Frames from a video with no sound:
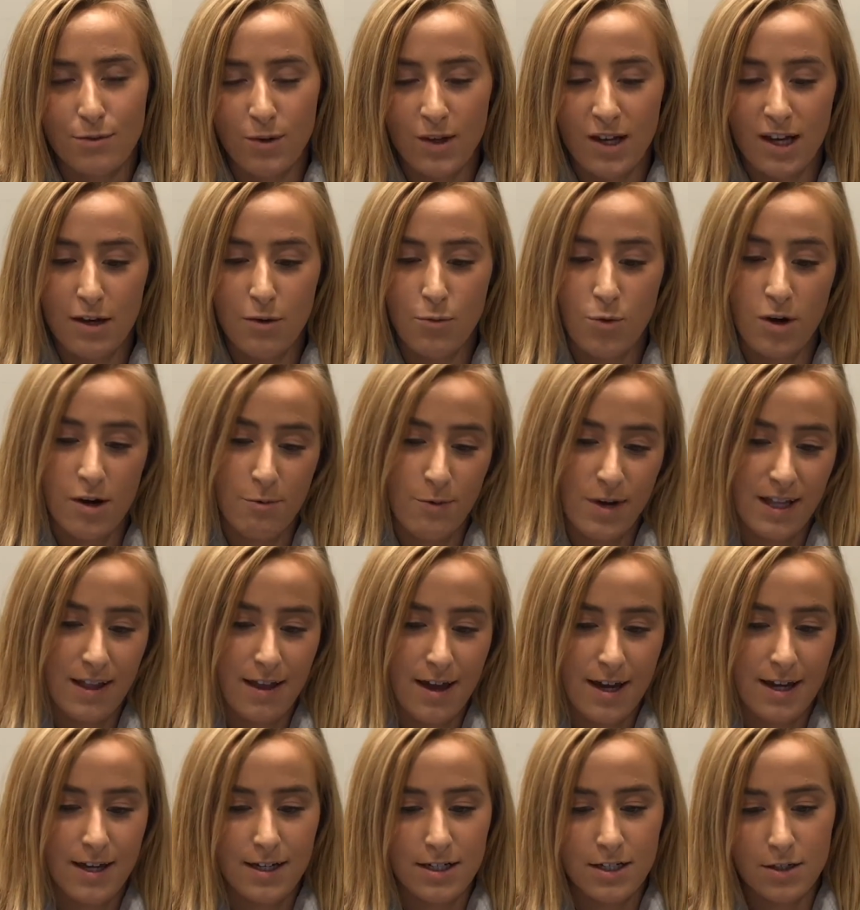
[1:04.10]
like what we
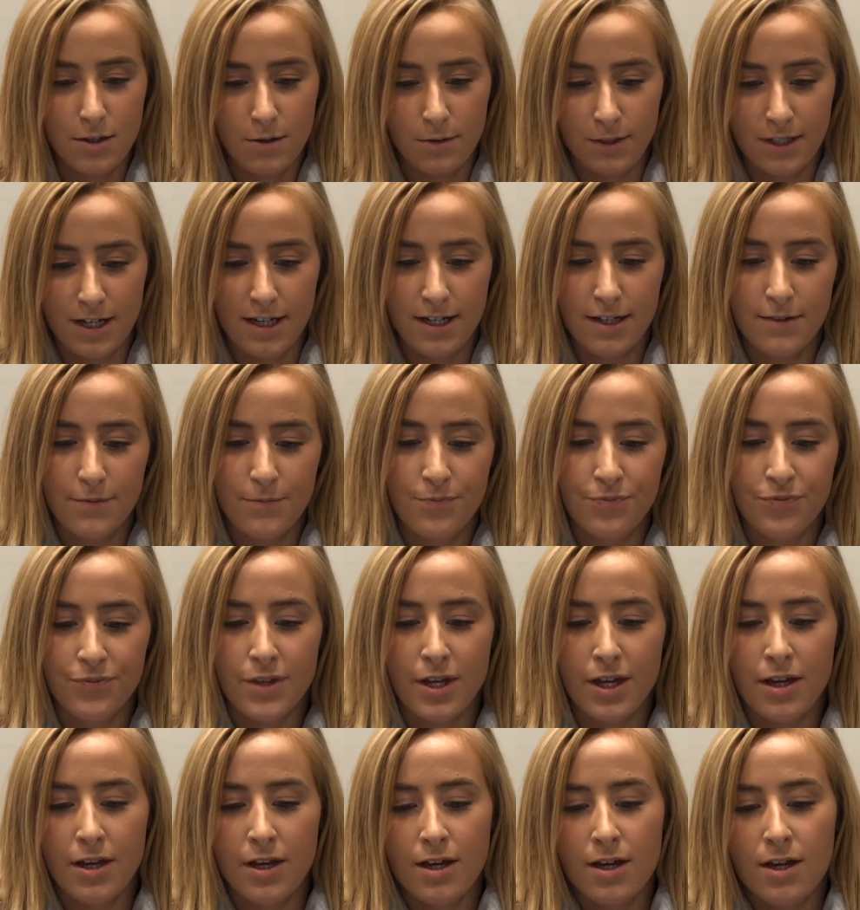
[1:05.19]
like and don't like.
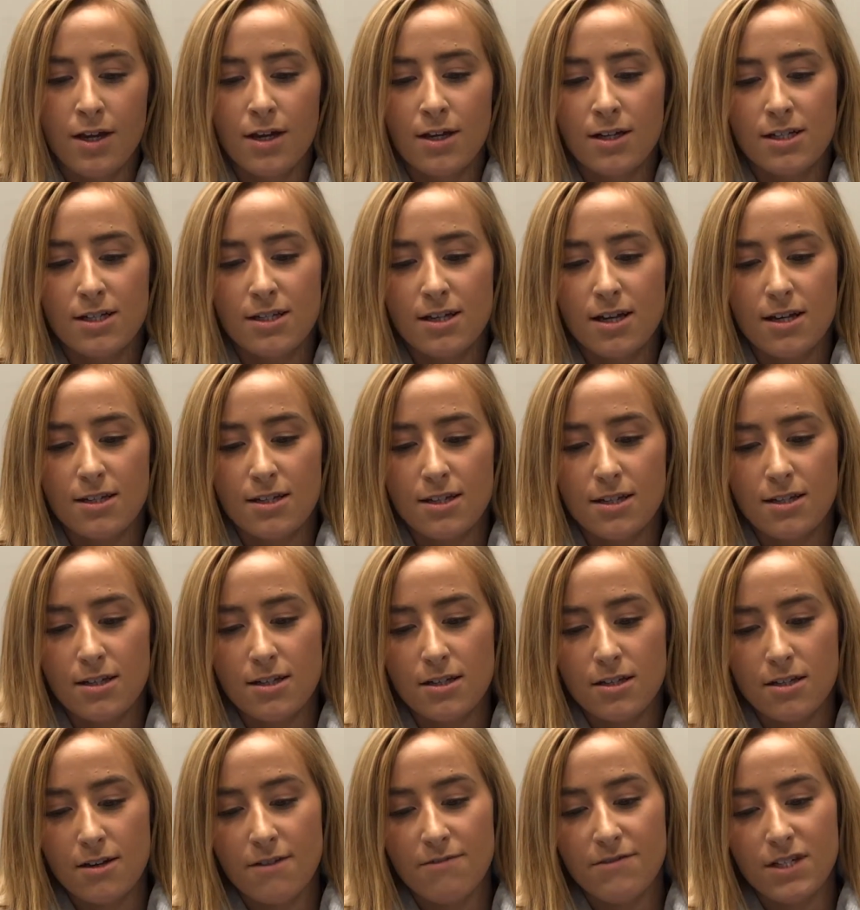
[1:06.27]
Discussing these
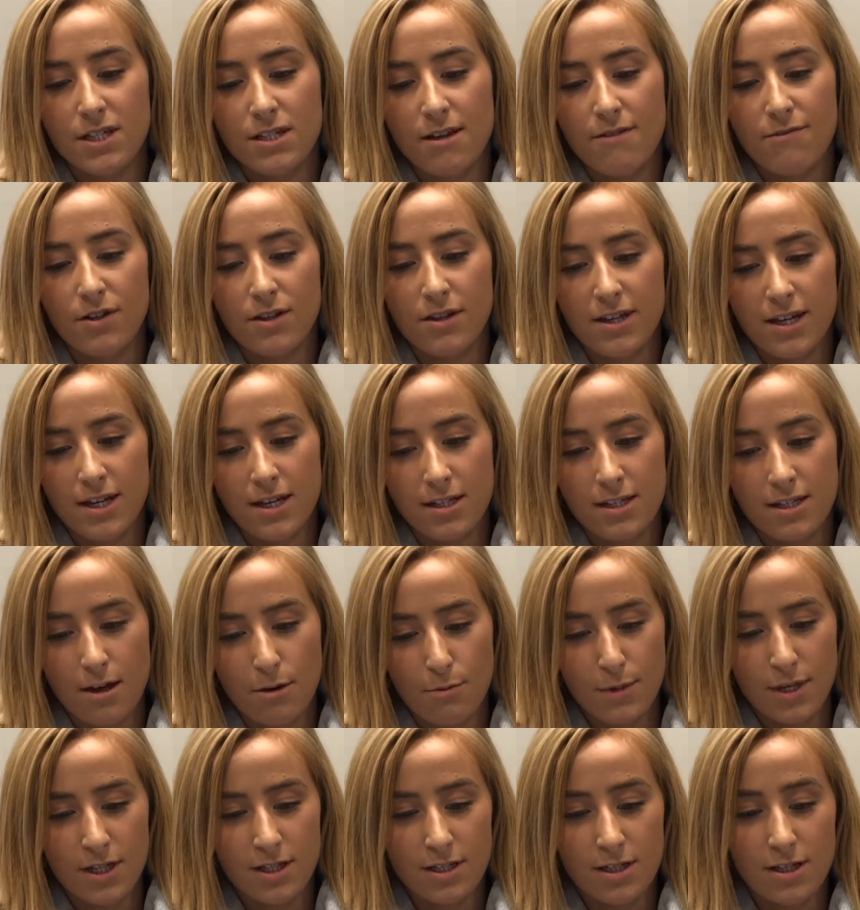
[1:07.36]
surface level things help
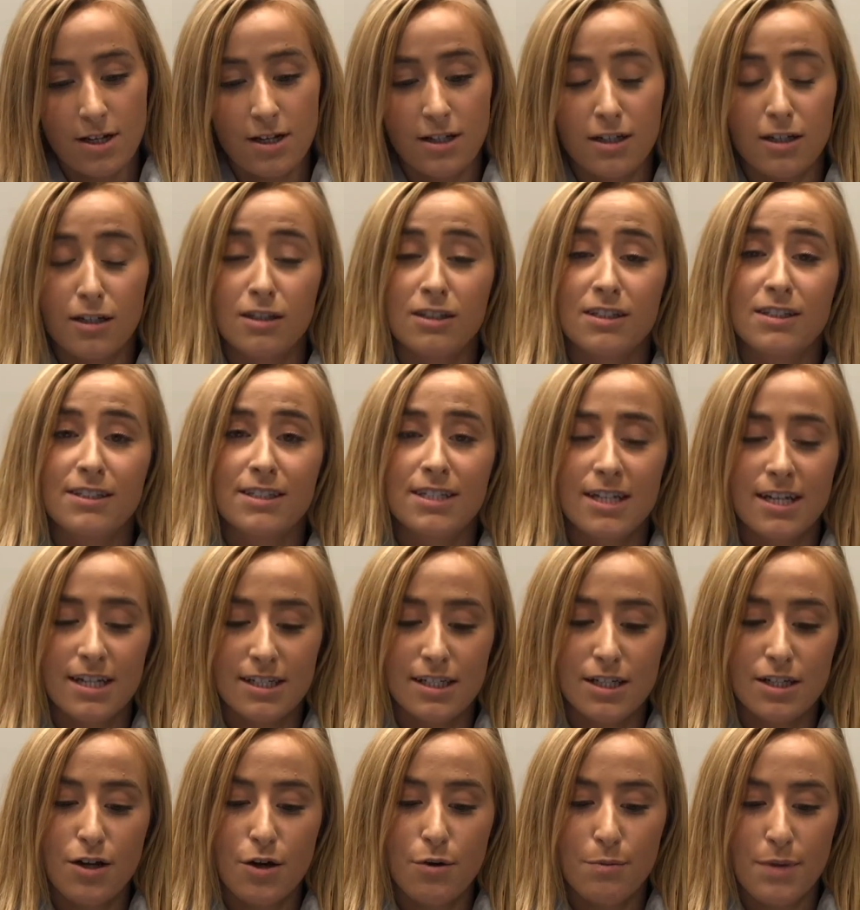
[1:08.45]
us to get to
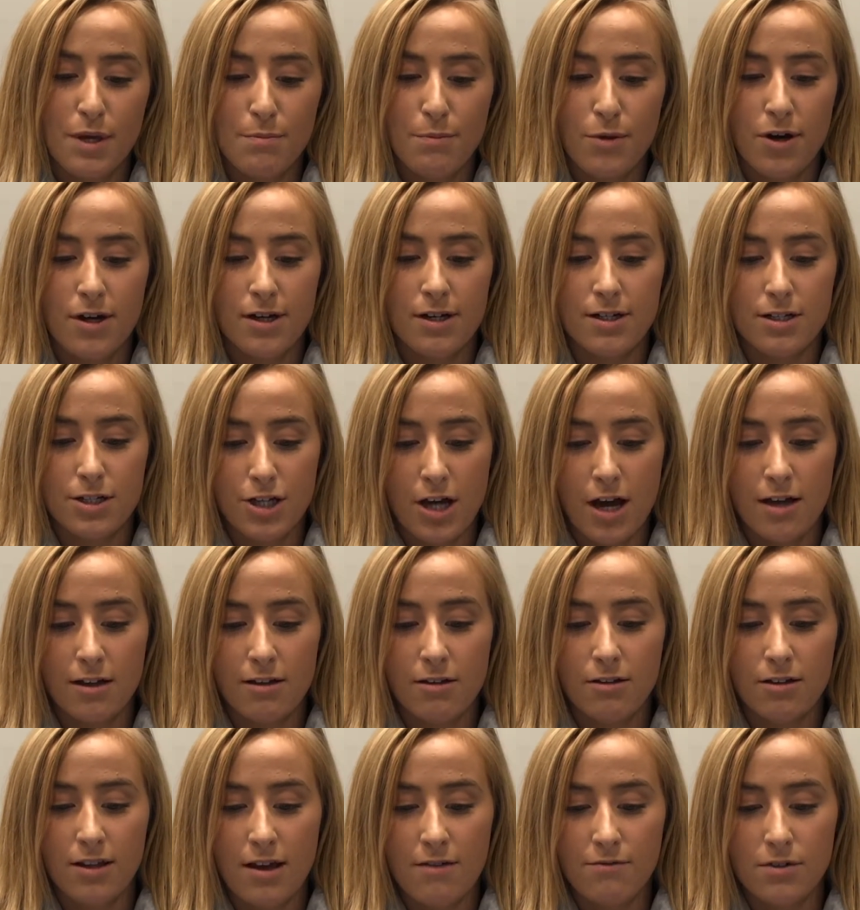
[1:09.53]
know people at a
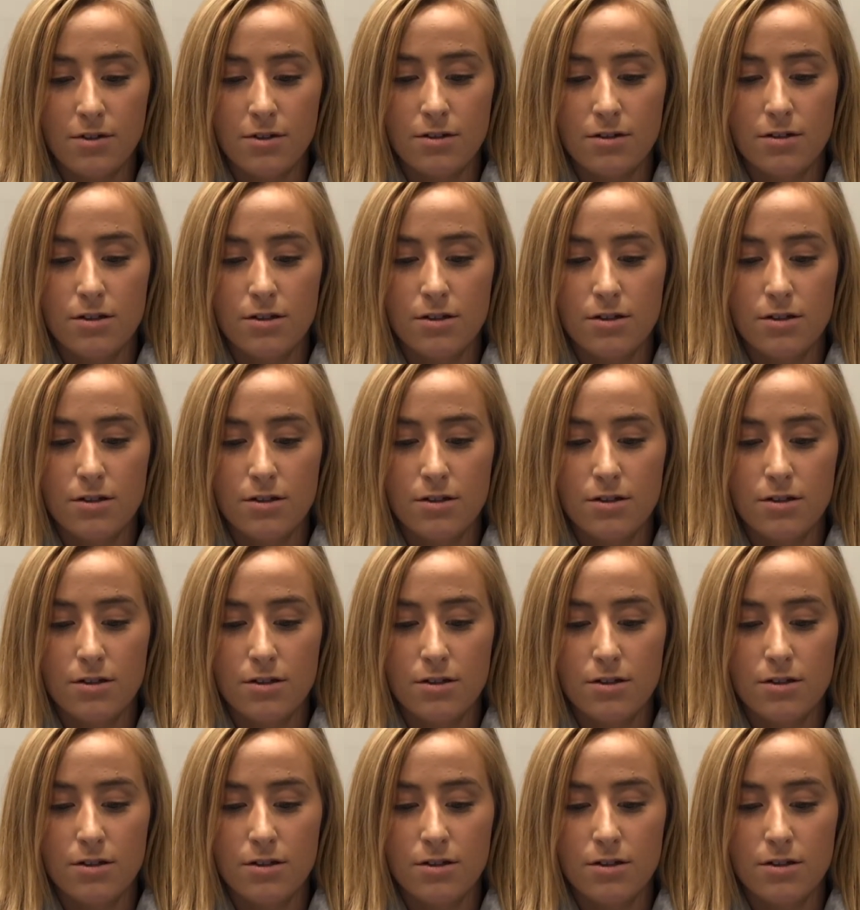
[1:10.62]
shallow level.